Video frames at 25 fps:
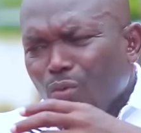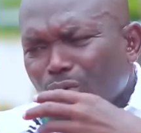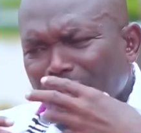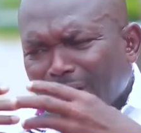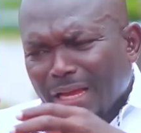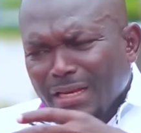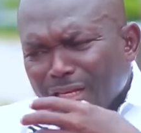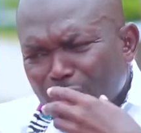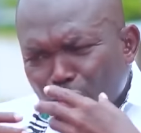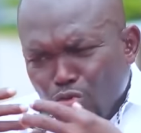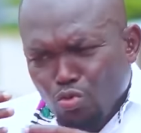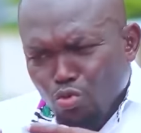
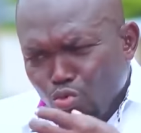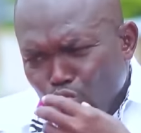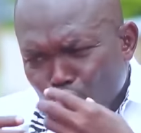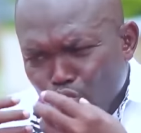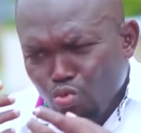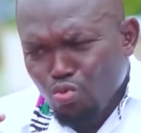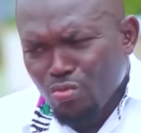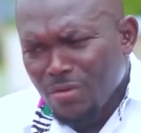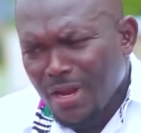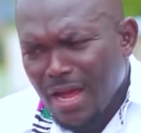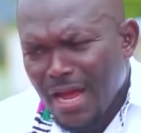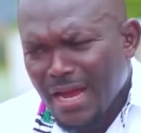What I need to
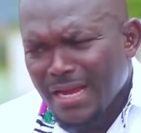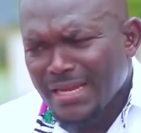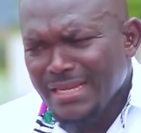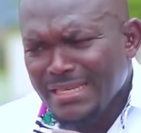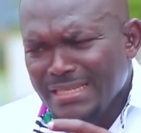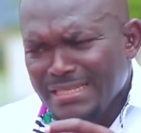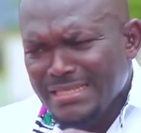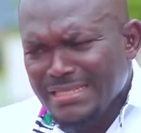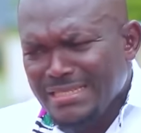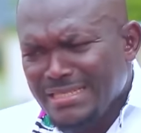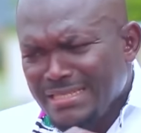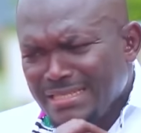do now
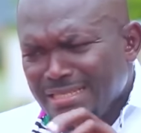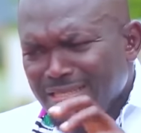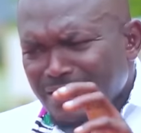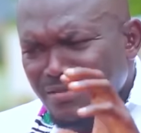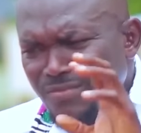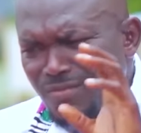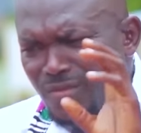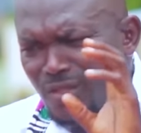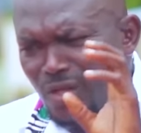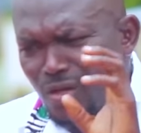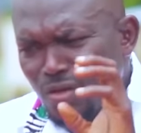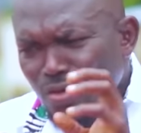is
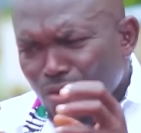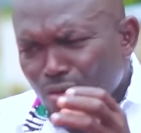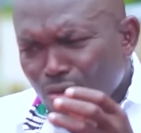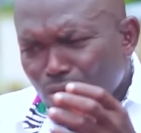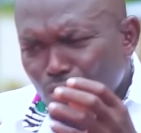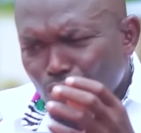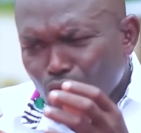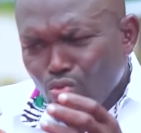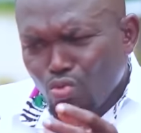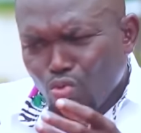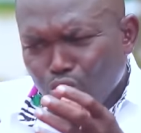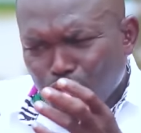
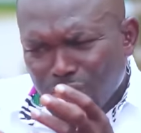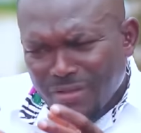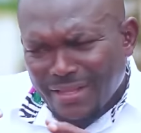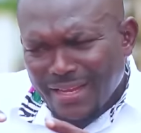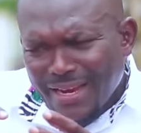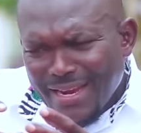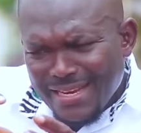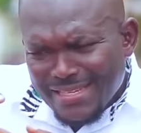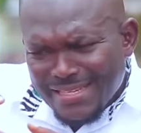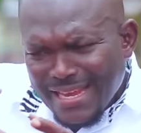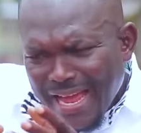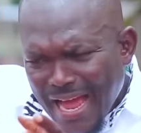to
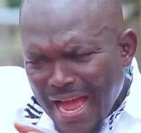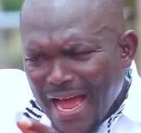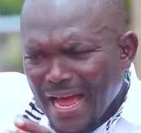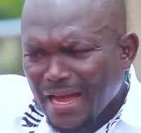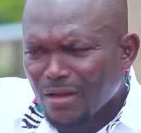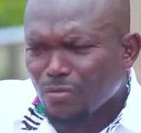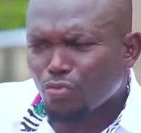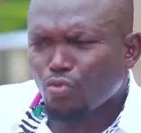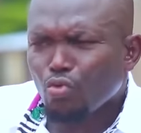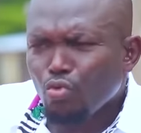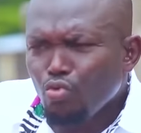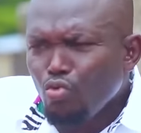trace
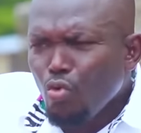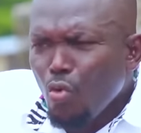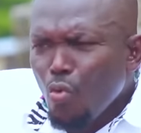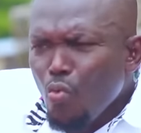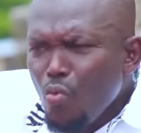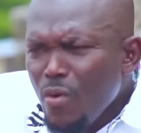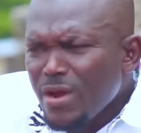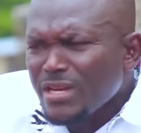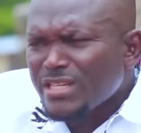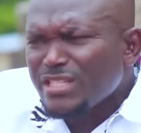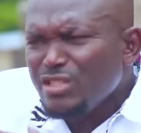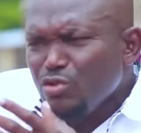her, to know
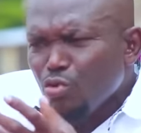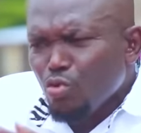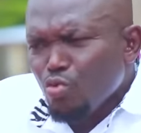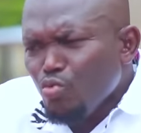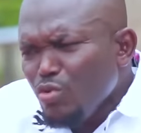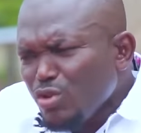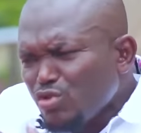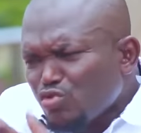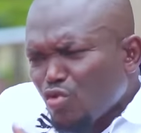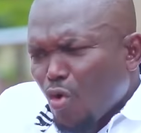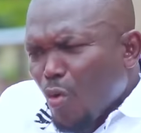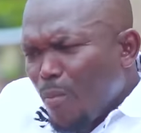where she
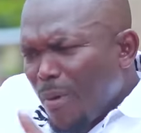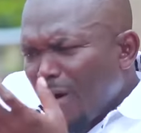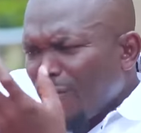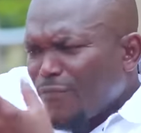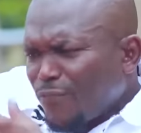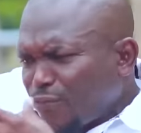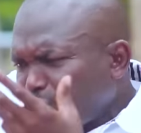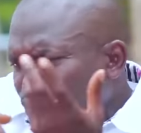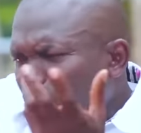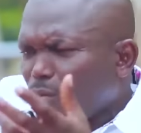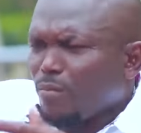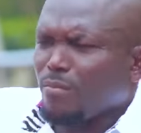always come
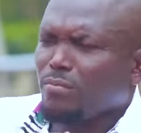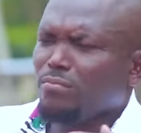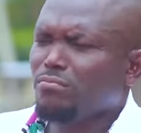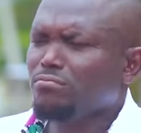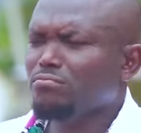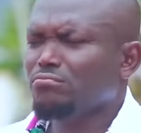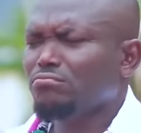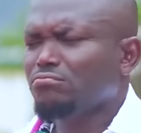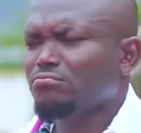up from.